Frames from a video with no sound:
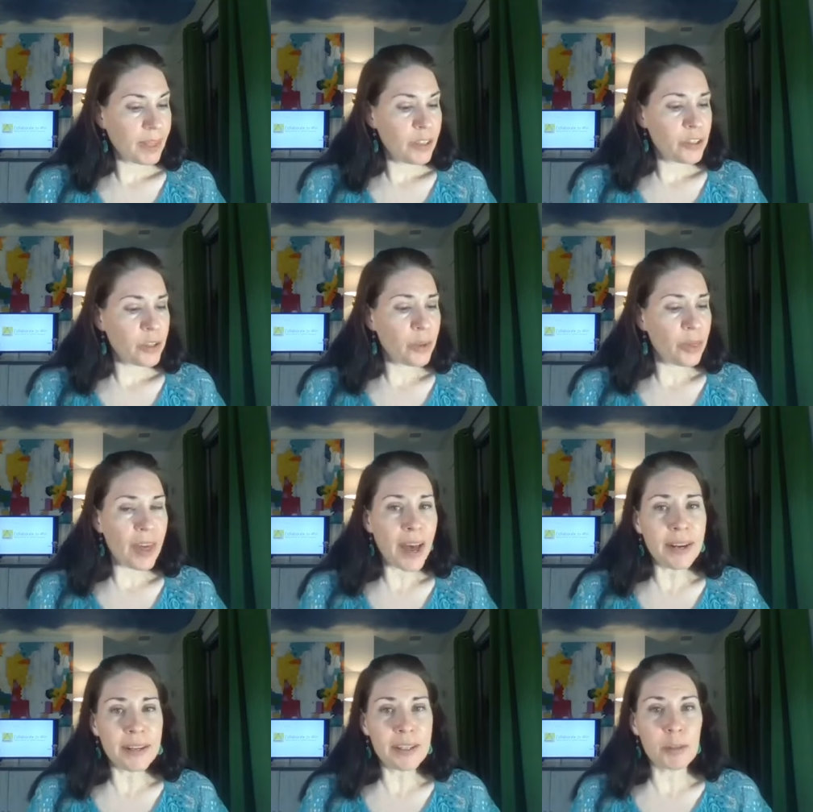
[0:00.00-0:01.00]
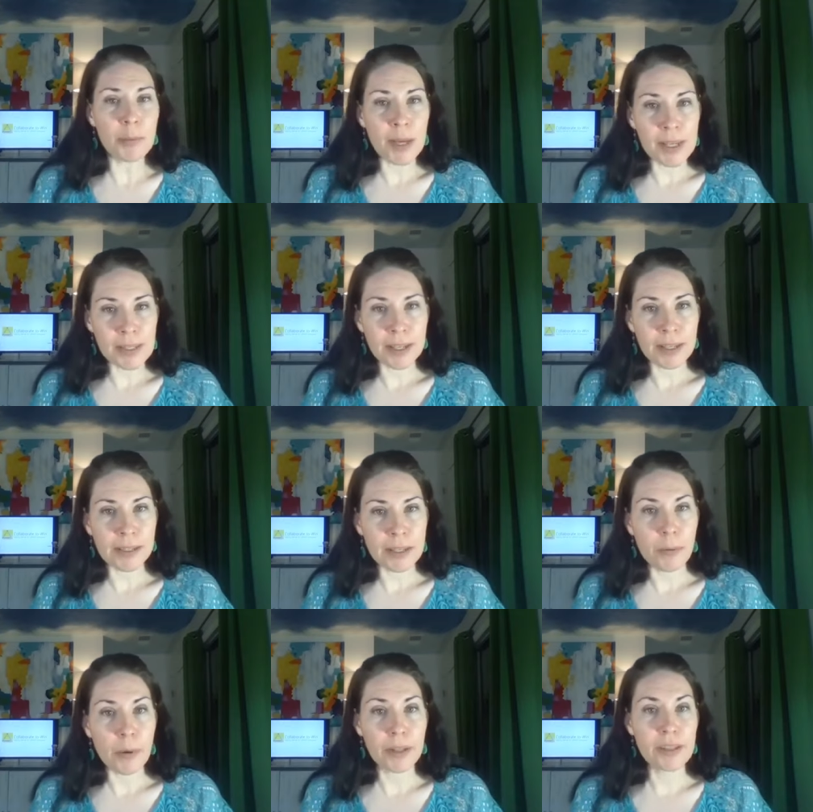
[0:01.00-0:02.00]
so that is basically
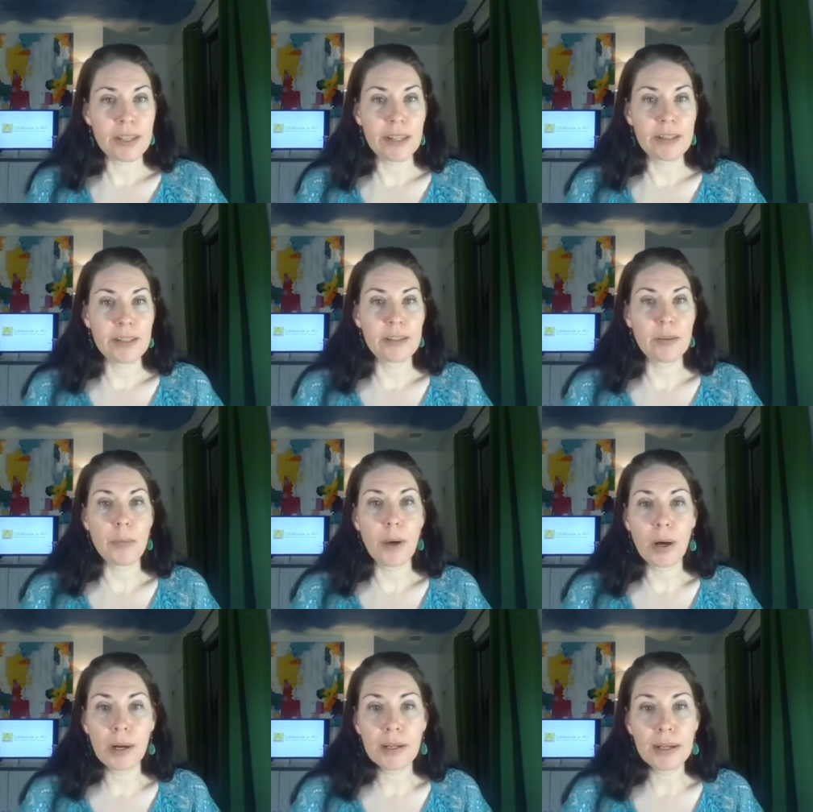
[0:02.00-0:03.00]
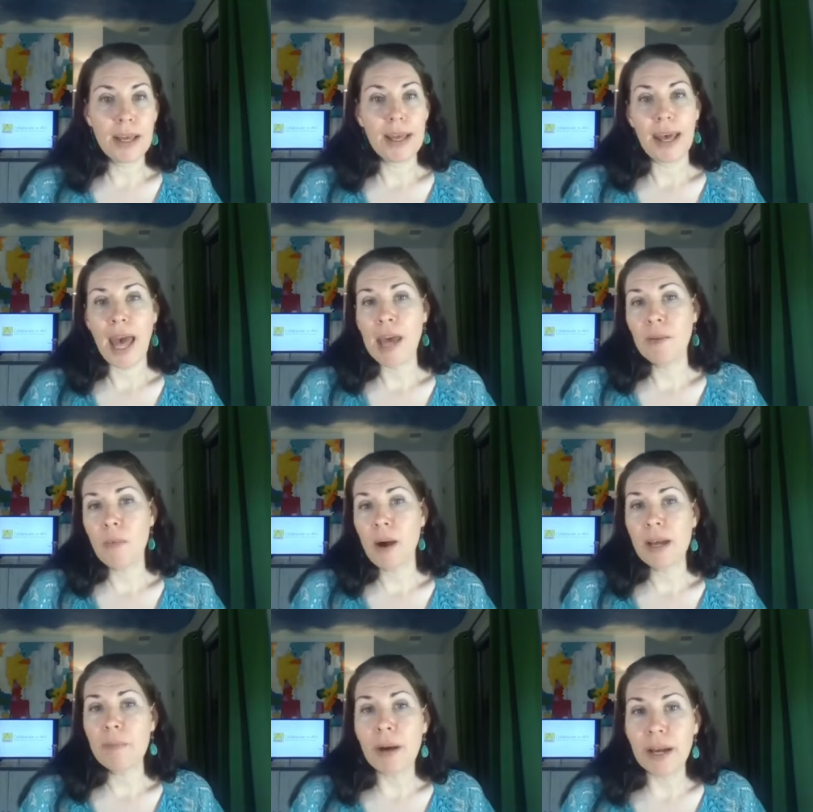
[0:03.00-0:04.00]
what sets us apart and
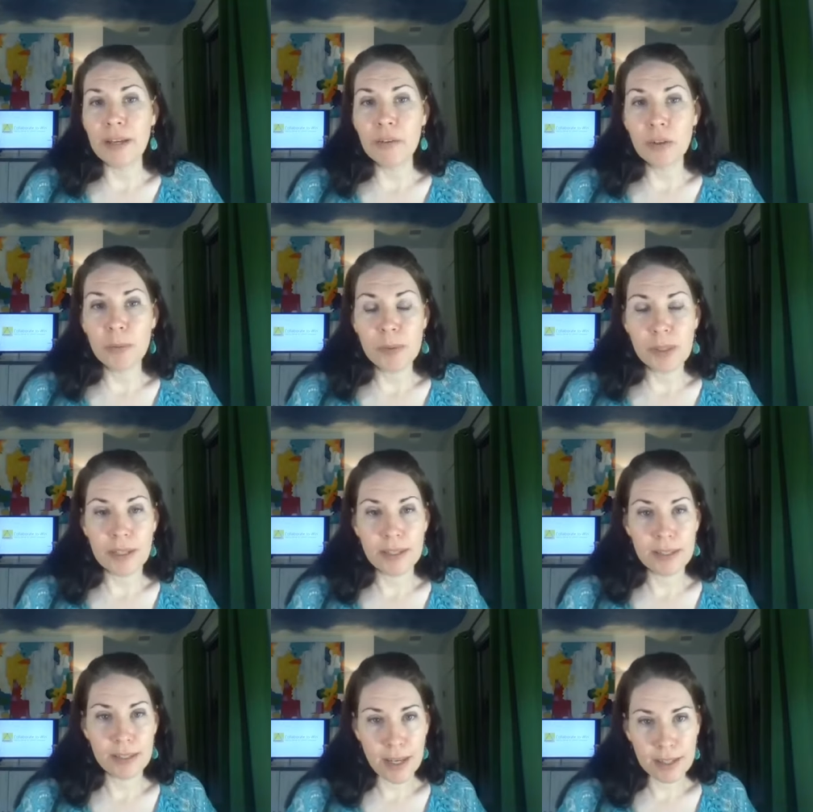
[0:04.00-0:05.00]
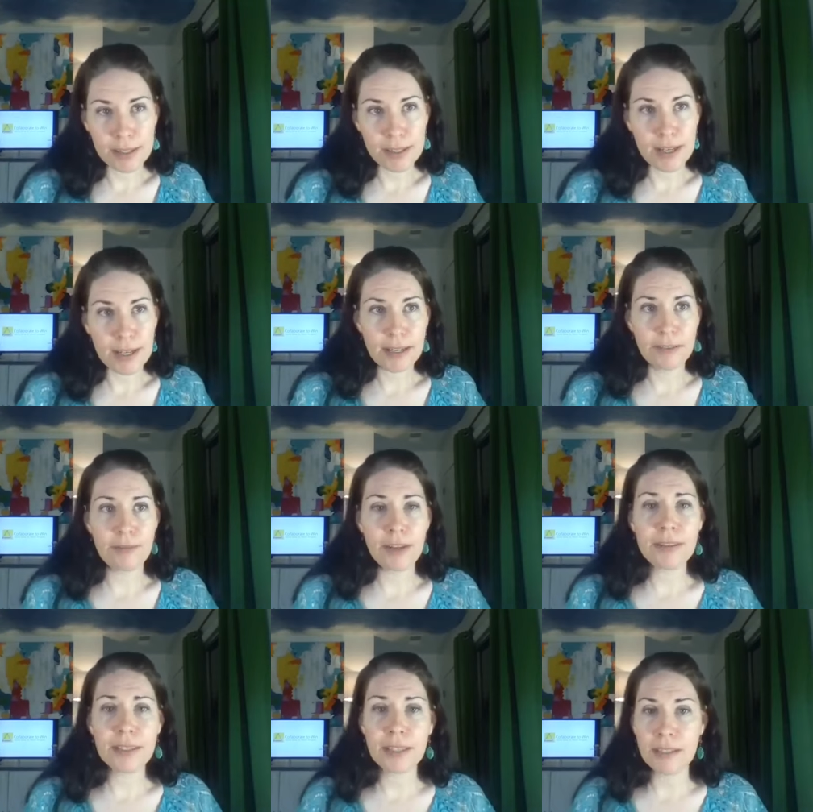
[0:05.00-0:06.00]
why buying groups exist. And I
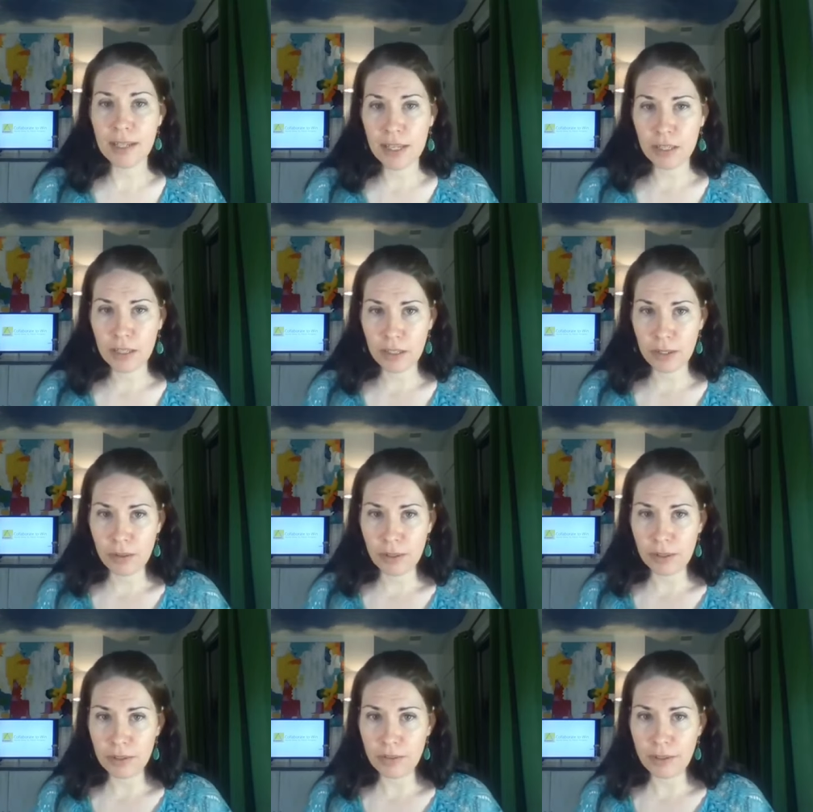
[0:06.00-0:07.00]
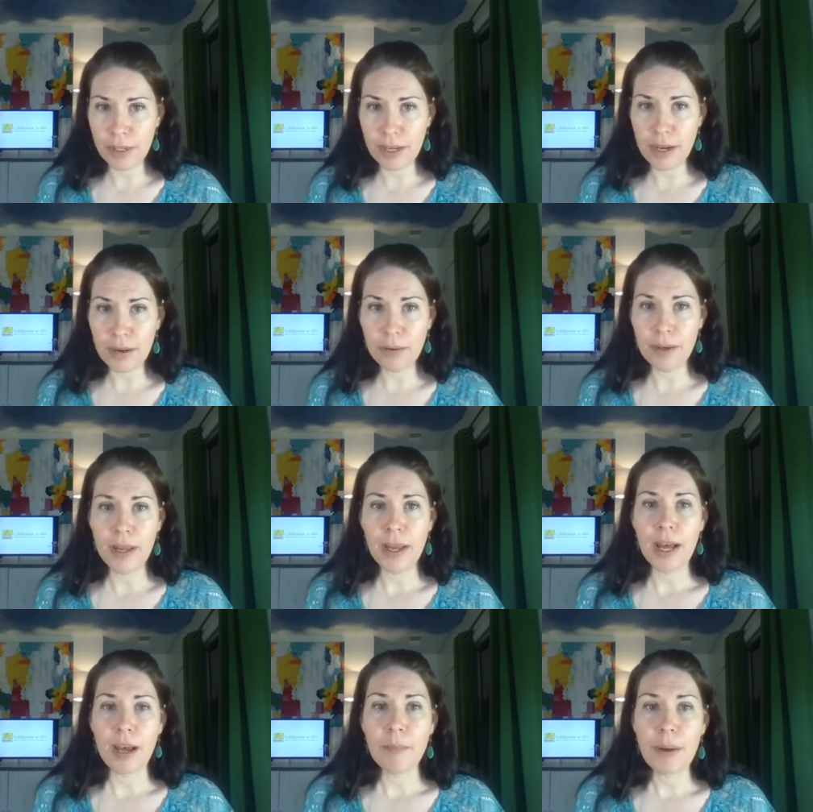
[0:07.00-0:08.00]
felt the need to do this little video
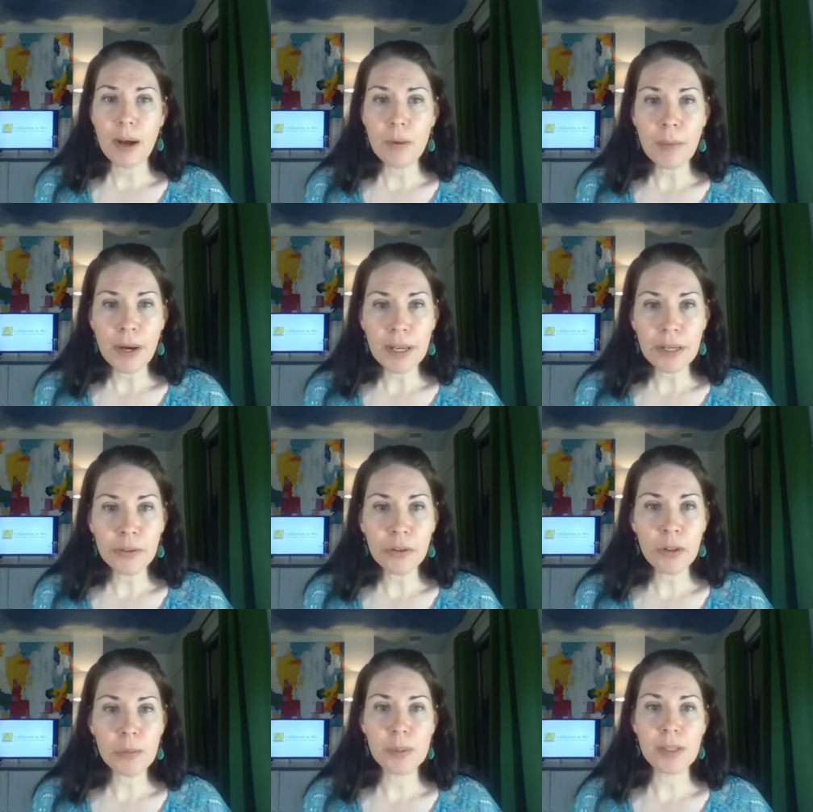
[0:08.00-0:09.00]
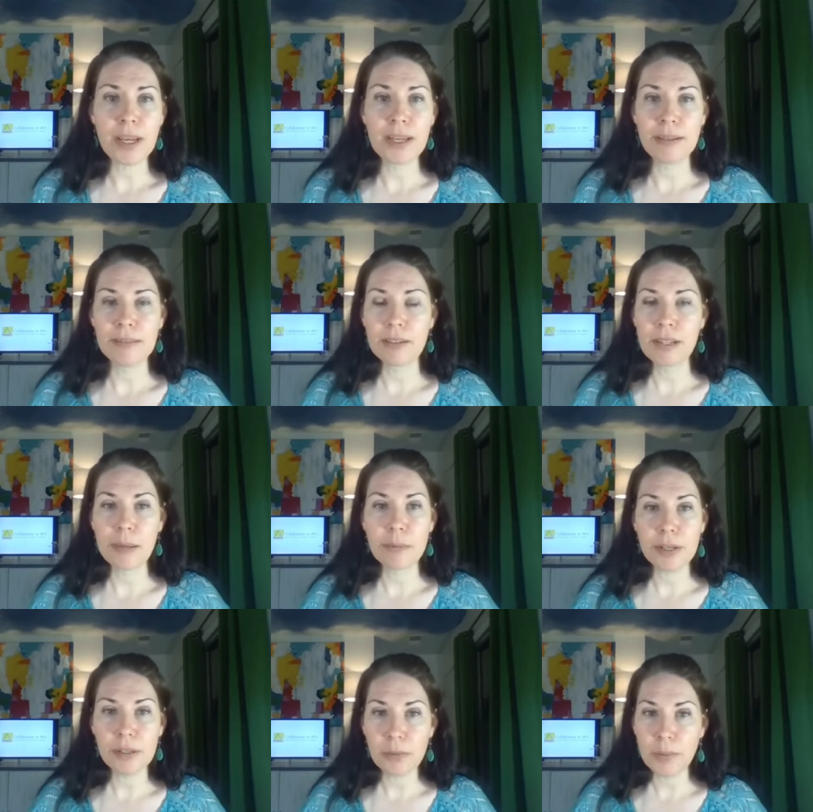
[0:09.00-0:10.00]
about buying groups and
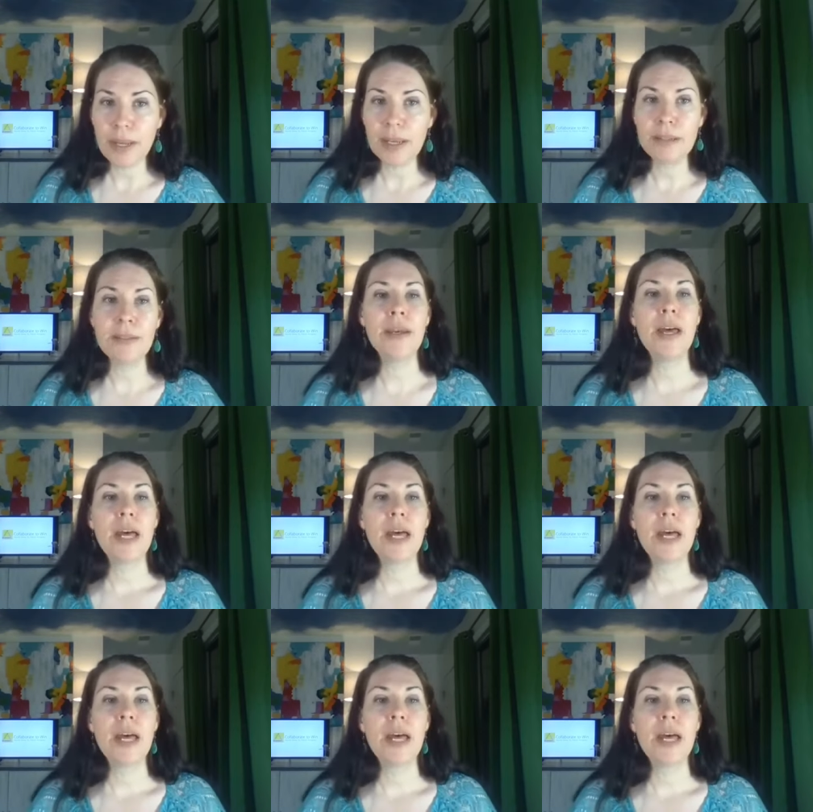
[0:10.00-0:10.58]
collaborate to win